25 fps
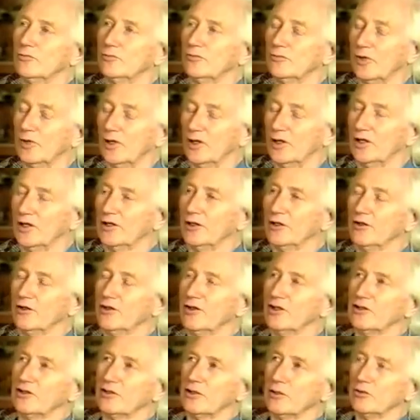Well, I don't
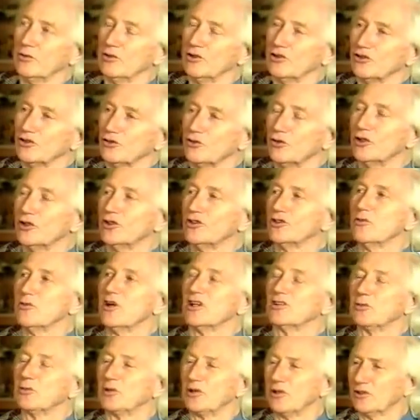think they were destroyed so
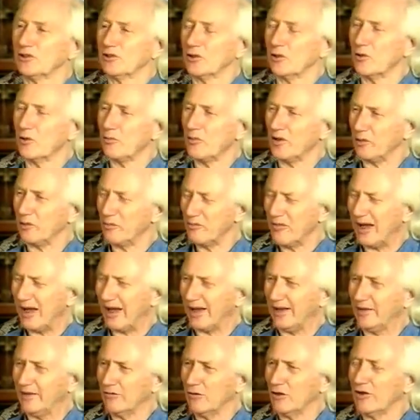much because they were big
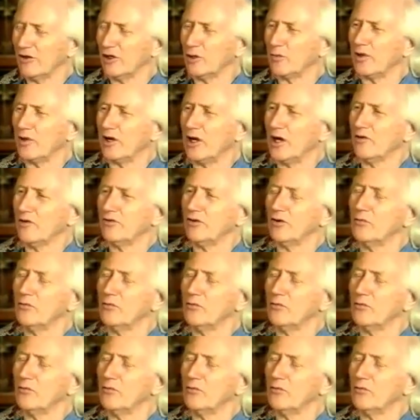men, they were very powerful